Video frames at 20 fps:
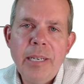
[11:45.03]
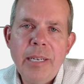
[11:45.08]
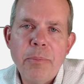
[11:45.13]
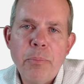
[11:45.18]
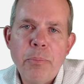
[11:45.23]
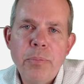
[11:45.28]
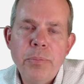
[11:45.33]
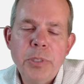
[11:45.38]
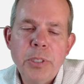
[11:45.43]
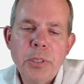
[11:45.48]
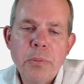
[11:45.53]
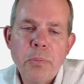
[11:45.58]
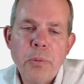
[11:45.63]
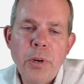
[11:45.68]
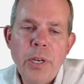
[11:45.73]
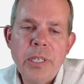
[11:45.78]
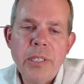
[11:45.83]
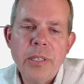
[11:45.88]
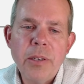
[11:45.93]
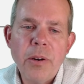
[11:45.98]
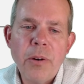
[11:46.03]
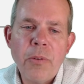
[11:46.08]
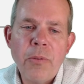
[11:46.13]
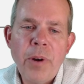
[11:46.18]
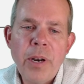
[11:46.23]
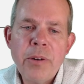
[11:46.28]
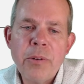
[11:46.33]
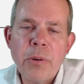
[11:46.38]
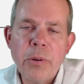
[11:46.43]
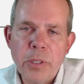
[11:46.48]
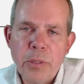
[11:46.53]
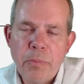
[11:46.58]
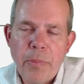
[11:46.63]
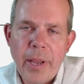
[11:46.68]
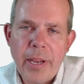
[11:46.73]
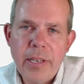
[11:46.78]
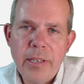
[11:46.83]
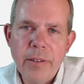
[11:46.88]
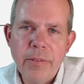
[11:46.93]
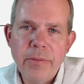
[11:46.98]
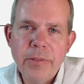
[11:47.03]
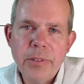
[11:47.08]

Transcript: a sprint retrospective,